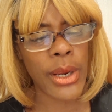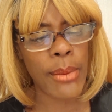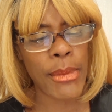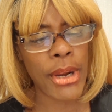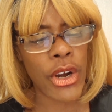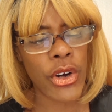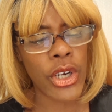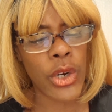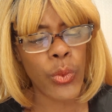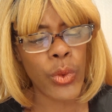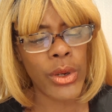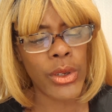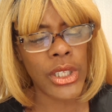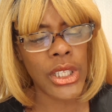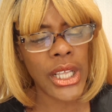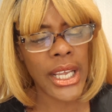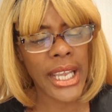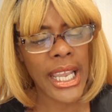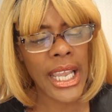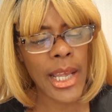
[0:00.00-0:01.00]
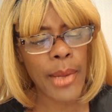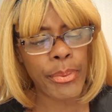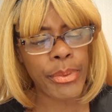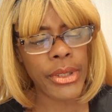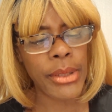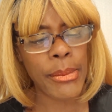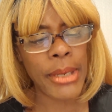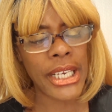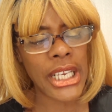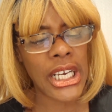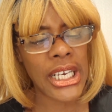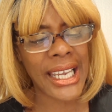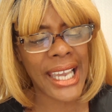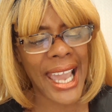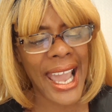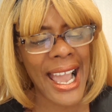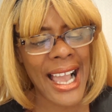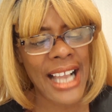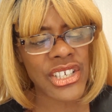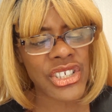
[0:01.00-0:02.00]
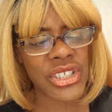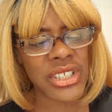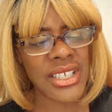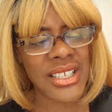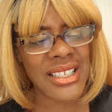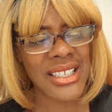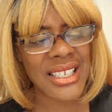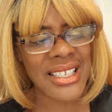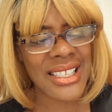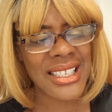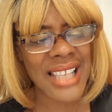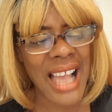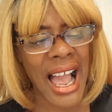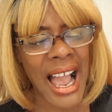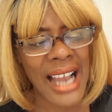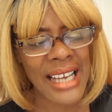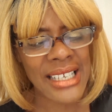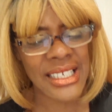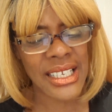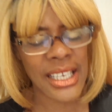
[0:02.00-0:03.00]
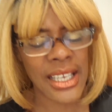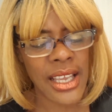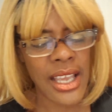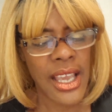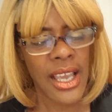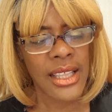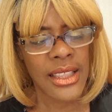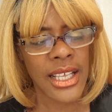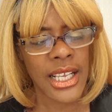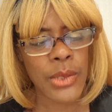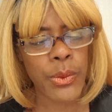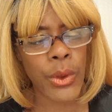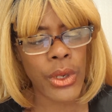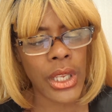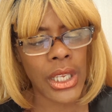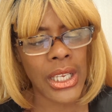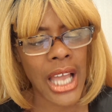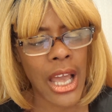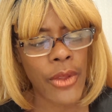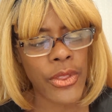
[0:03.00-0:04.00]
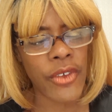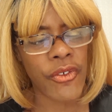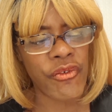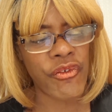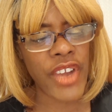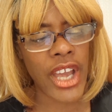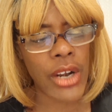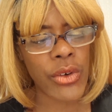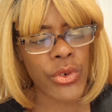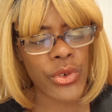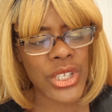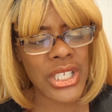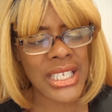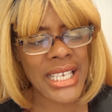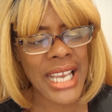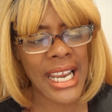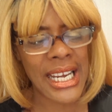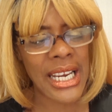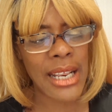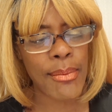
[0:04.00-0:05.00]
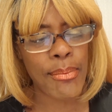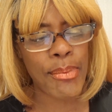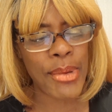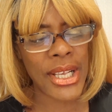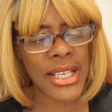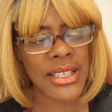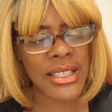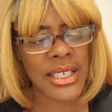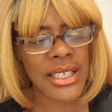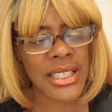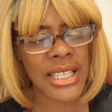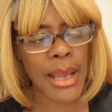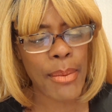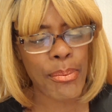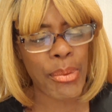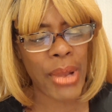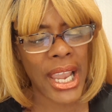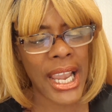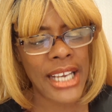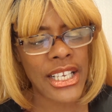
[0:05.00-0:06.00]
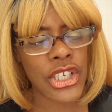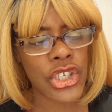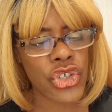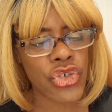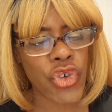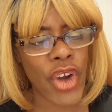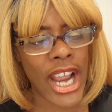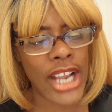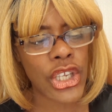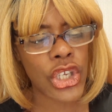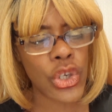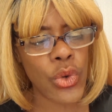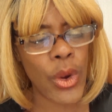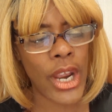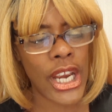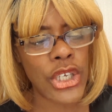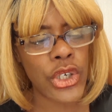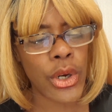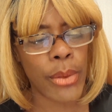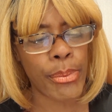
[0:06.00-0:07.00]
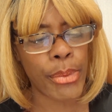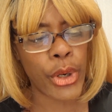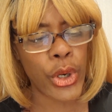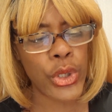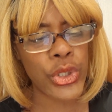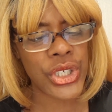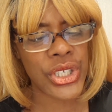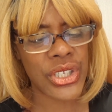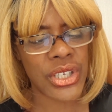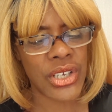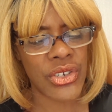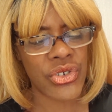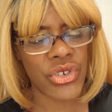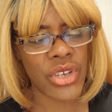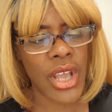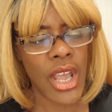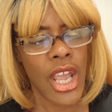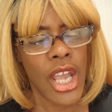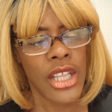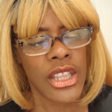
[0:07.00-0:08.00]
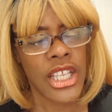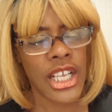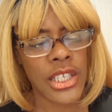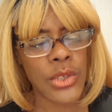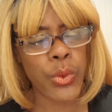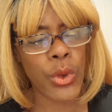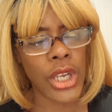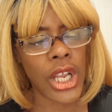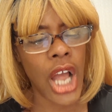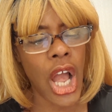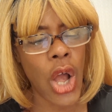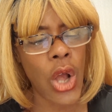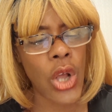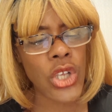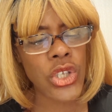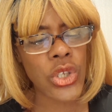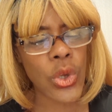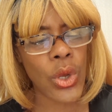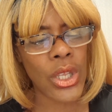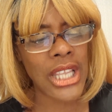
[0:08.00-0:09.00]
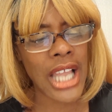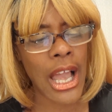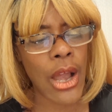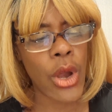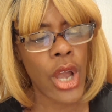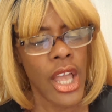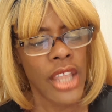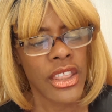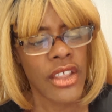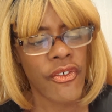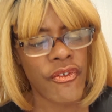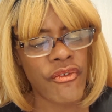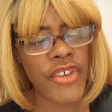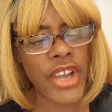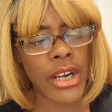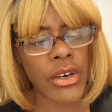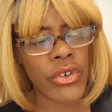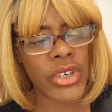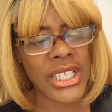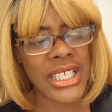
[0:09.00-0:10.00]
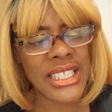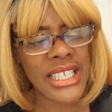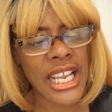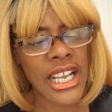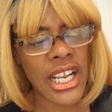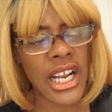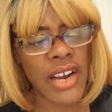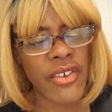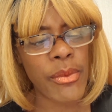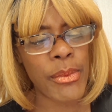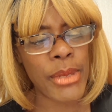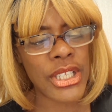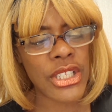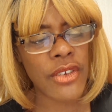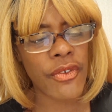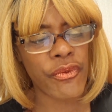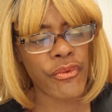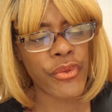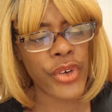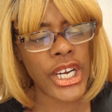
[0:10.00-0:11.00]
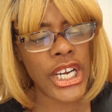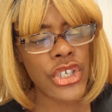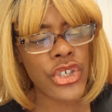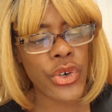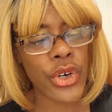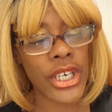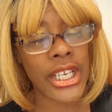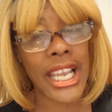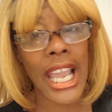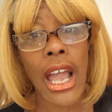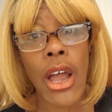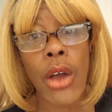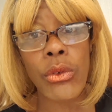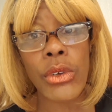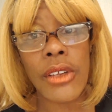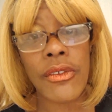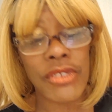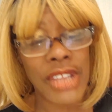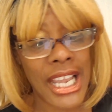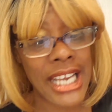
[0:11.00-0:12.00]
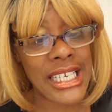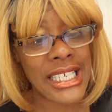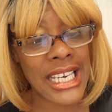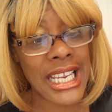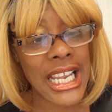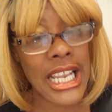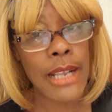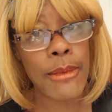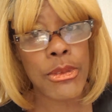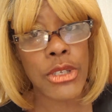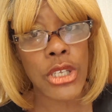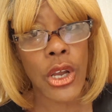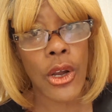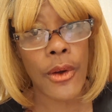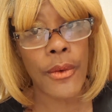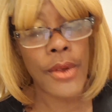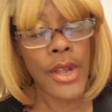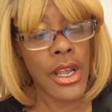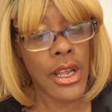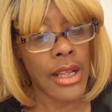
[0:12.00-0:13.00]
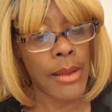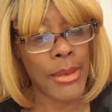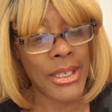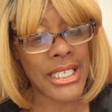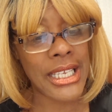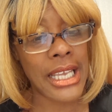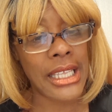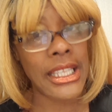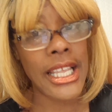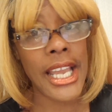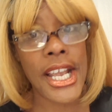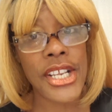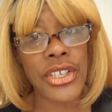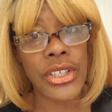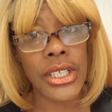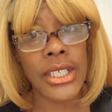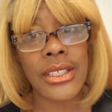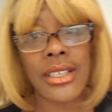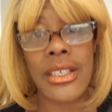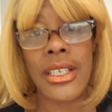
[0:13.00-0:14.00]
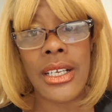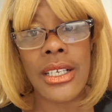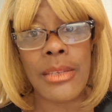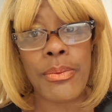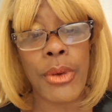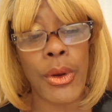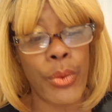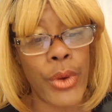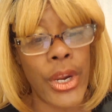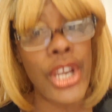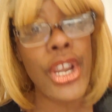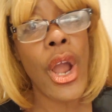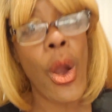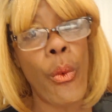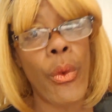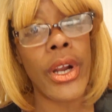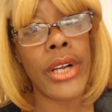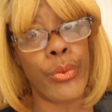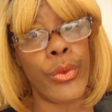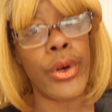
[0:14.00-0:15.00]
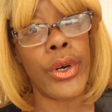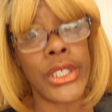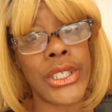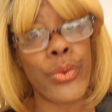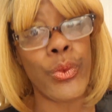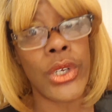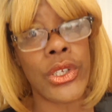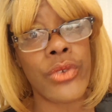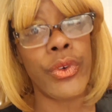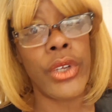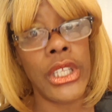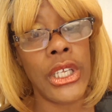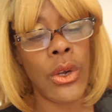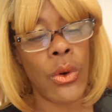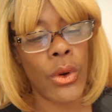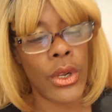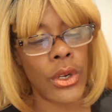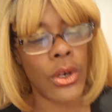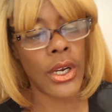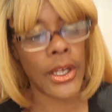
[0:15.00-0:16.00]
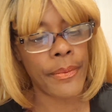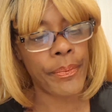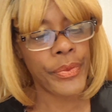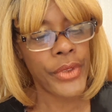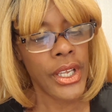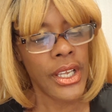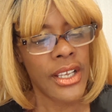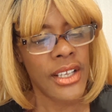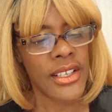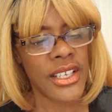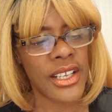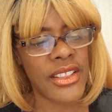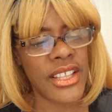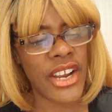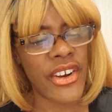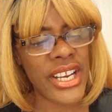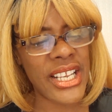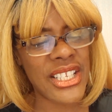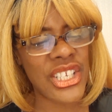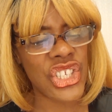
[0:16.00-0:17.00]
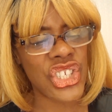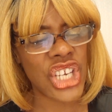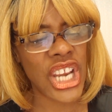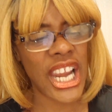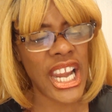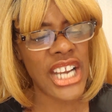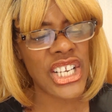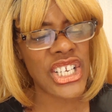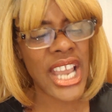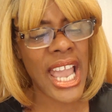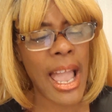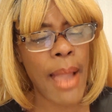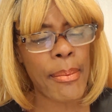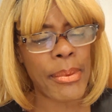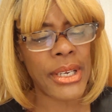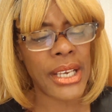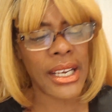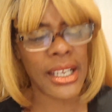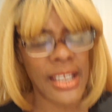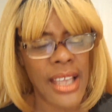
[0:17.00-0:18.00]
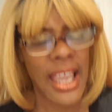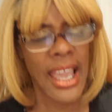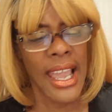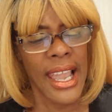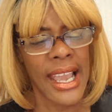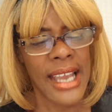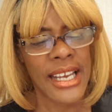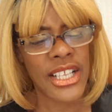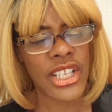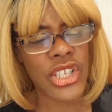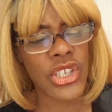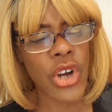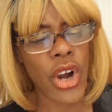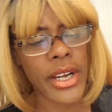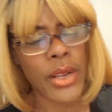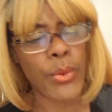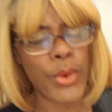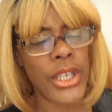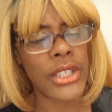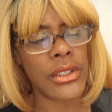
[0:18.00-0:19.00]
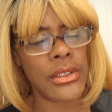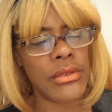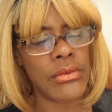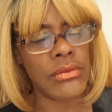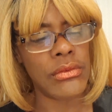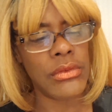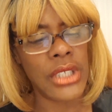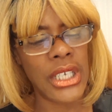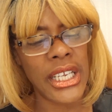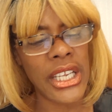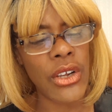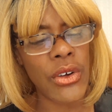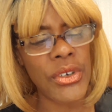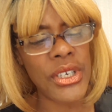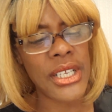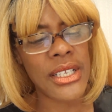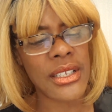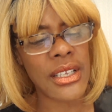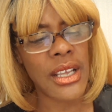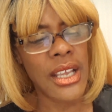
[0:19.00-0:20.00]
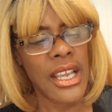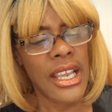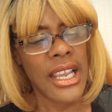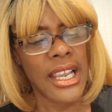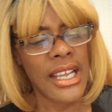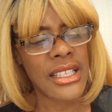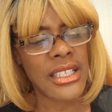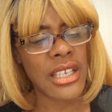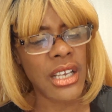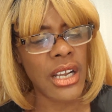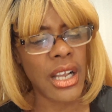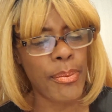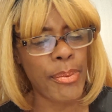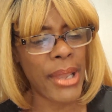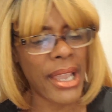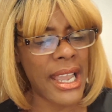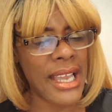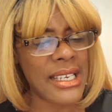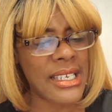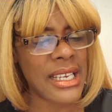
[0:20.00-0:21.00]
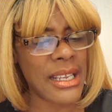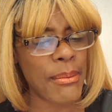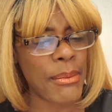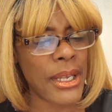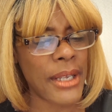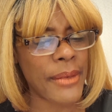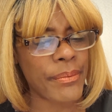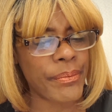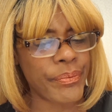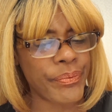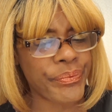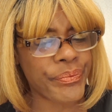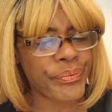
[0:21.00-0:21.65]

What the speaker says: America will implement a cashless society. This will allow the federal, state, and business that pay to track you and your purchases. This will also allow the federal and state governments to freeze your account if they deem so. I'm going to say allegedly to this, but we know what's really going on. So there is a change happening, and it started with the illness. It took a plandemic